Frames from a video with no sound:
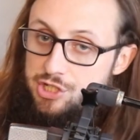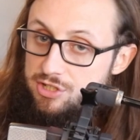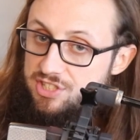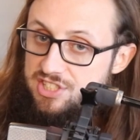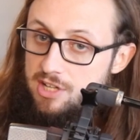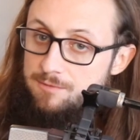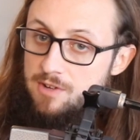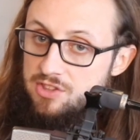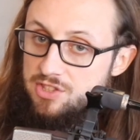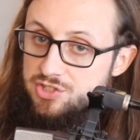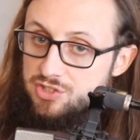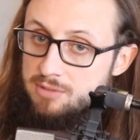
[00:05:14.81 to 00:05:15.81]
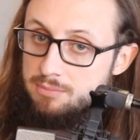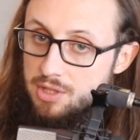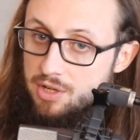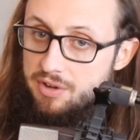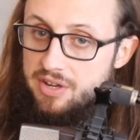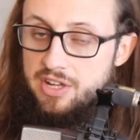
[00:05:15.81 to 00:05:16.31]
yourself on the string
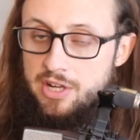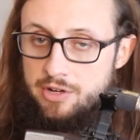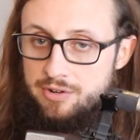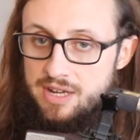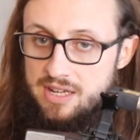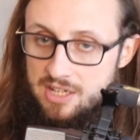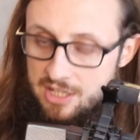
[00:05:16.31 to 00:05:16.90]
below it, right?